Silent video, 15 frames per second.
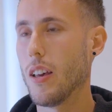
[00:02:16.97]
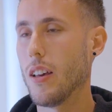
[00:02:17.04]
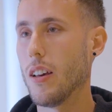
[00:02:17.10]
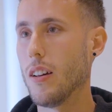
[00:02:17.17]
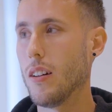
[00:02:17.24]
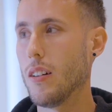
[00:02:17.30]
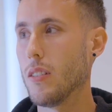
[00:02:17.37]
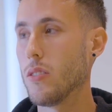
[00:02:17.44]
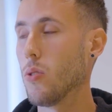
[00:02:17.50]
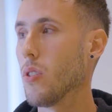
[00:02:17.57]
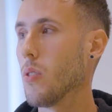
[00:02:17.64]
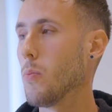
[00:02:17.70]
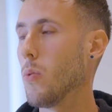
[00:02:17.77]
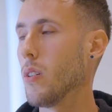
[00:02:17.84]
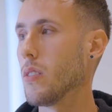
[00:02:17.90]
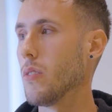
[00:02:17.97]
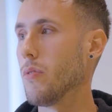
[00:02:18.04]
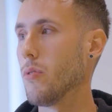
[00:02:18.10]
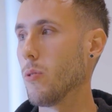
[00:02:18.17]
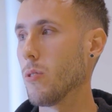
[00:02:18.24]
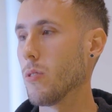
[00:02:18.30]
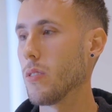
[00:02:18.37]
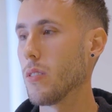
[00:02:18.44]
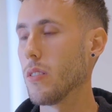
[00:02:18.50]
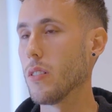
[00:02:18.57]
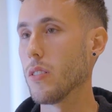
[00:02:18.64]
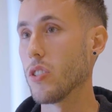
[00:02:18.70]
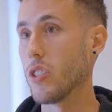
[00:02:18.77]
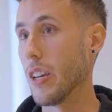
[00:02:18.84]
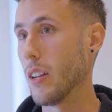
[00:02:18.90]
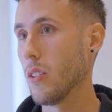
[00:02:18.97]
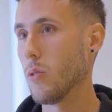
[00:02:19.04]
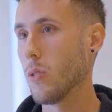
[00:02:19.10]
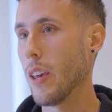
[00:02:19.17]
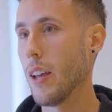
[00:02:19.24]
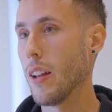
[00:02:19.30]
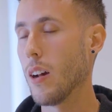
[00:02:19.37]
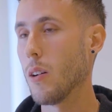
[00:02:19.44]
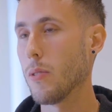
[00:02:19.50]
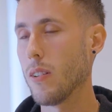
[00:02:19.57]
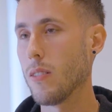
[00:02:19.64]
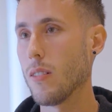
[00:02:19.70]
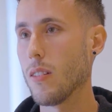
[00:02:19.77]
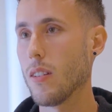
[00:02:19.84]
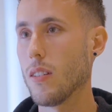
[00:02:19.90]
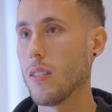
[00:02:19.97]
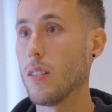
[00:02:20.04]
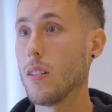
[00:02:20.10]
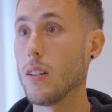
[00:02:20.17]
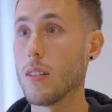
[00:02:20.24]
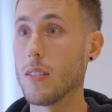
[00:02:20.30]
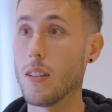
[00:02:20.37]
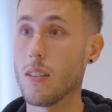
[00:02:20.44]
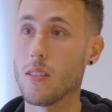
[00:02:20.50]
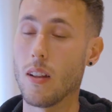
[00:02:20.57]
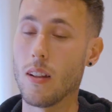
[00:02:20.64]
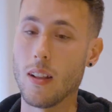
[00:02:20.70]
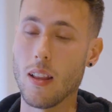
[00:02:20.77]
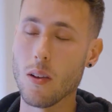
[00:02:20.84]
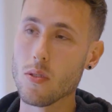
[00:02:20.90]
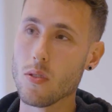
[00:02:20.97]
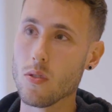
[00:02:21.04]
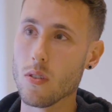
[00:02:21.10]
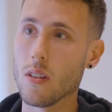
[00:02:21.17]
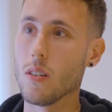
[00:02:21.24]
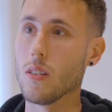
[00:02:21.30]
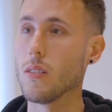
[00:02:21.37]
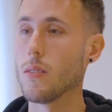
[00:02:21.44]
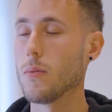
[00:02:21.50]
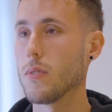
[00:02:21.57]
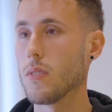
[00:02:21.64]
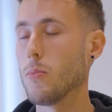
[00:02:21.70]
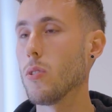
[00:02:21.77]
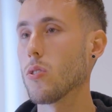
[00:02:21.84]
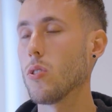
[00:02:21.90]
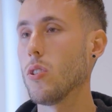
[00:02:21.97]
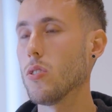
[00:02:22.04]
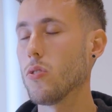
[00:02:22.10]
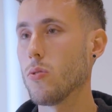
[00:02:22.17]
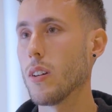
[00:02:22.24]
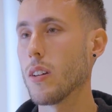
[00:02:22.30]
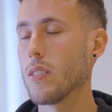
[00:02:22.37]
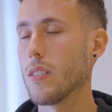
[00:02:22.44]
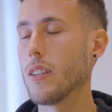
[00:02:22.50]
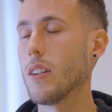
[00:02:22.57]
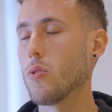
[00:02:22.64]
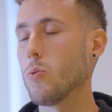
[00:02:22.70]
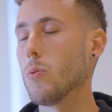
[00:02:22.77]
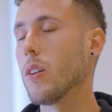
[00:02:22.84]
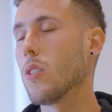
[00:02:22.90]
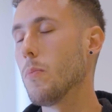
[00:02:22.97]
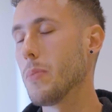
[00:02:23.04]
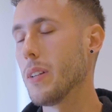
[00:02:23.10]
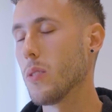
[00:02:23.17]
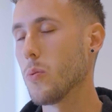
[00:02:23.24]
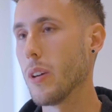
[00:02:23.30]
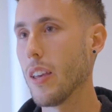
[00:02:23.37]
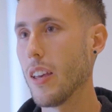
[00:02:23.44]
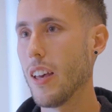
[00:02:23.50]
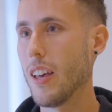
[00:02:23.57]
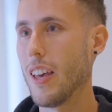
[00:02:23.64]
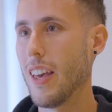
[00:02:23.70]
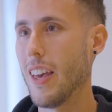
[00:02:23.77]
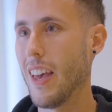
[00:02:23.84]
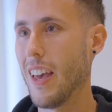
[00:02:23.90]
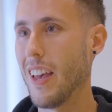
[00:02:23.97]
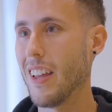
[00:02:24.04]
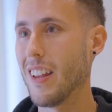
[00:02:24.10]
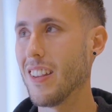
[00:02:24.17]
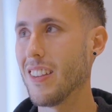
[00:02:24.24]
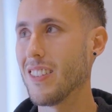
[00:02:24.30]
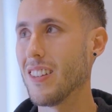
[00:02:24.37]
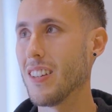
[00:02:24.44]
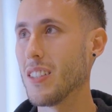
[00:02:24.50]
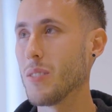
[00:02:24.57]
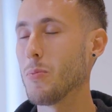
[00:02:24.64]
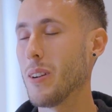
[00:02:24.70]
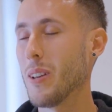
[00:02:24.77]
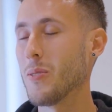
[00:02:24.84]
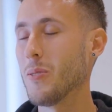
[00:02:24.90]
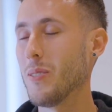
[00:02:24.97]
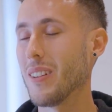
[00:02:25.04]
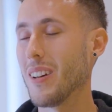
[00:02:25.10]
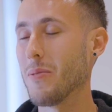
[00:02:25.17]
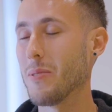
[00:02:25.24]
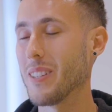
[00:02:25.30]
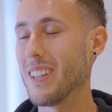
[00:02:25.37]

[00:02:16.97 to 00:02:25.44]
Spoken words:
Ethereum was the first chain to get out there that allows smart contracts in a Turing complete way, and it's pretty cool, I will